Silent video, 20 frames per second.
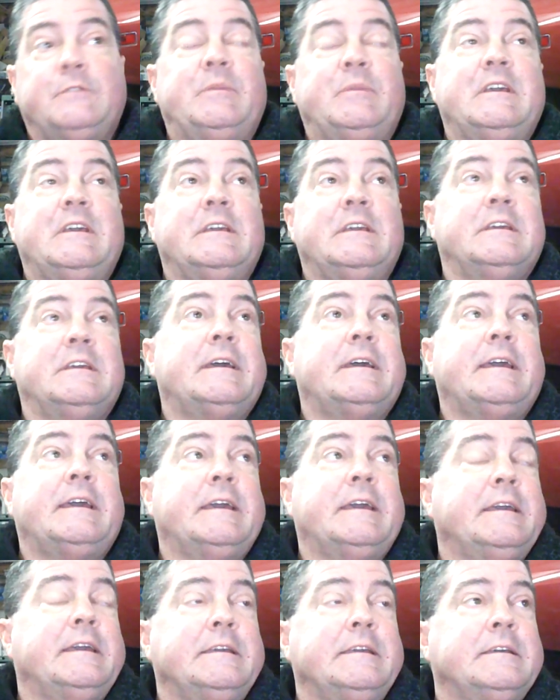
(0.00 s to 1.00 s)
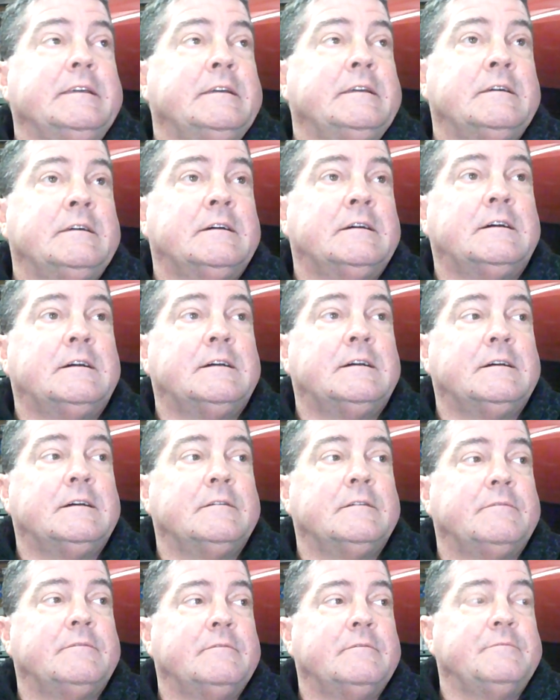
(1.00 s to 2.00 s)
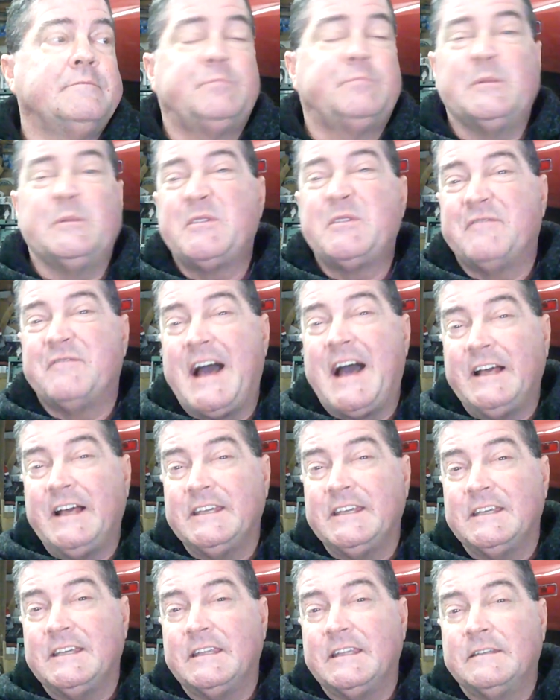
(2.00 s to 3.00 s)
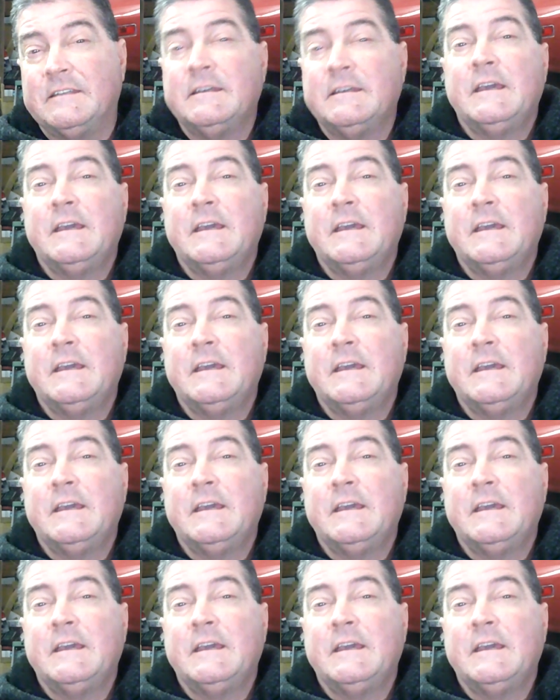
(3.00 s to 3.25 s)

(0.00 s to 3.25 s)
be a Plymouth Valiant,